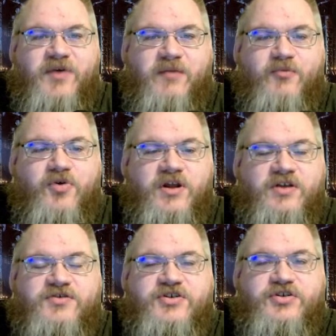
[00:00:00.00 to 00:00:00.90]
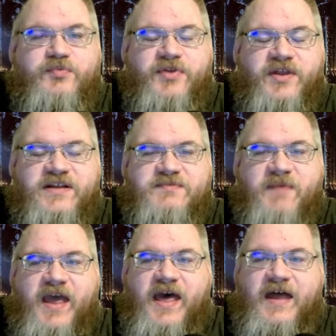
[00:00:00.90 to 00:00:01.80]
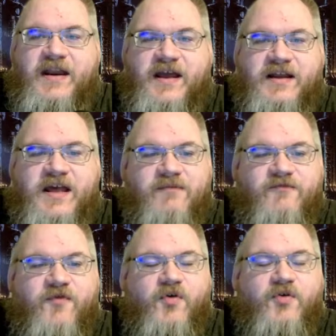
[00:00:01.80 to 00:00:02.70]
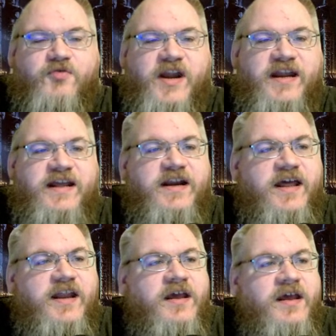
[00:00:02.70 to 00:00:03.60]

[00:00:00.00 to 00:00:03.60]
primordial soup that is my head and come forward when I needed it.